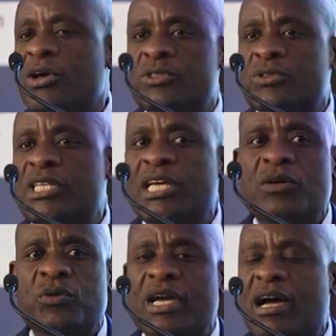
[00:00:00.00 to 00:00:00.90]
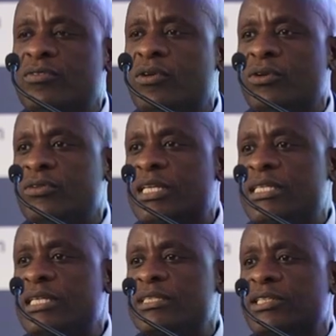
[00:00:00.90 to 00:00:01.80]
Today, we have all the
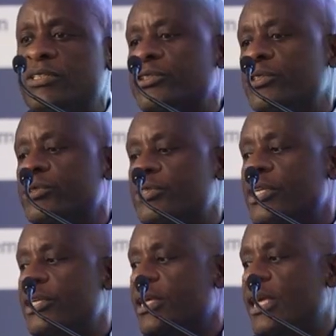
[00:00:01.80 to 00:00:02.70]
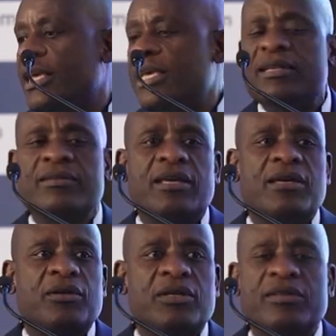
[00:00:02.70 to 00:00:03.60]
dignitaries you see in
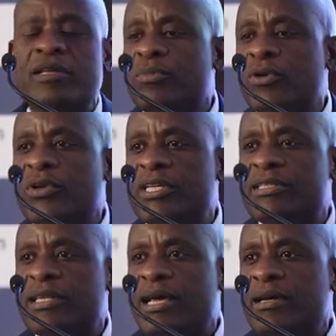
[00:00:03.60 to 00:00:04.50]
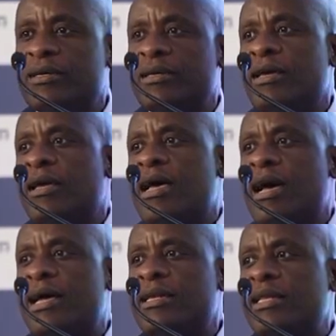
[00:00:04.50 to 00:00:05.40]
the booklet there.
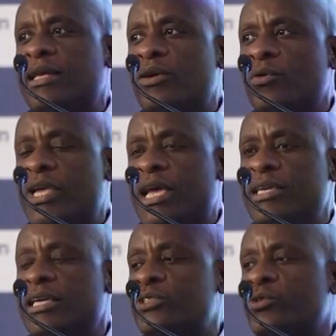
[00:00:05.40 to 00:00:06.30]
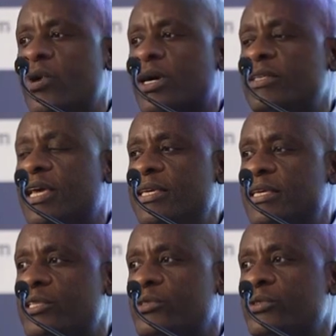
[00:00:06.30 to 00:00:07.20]
And we are here to work. They are
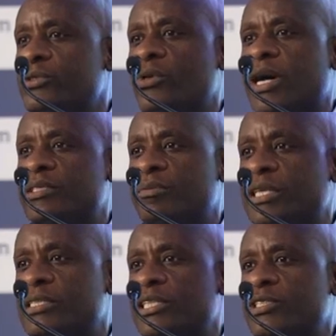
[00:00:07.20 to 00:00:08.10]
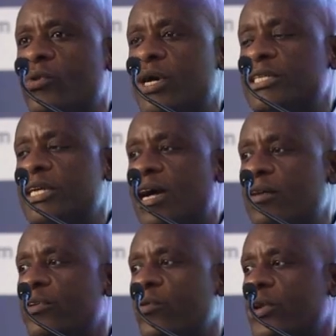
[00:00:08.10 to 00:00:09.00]
here to do as much networking and
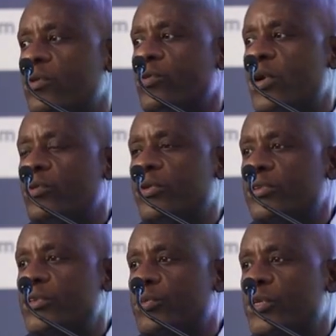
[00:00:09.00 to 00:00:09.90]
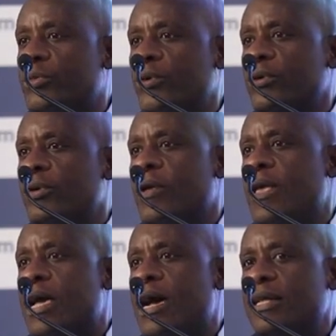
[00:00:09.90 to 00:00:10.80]
have a one-on-one with you people.
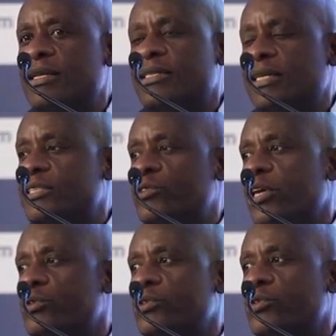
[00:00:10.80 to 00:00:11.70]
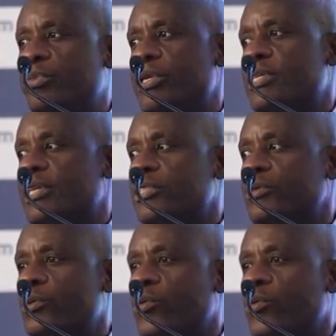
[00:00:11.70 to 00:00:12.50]
And let us try to do business. We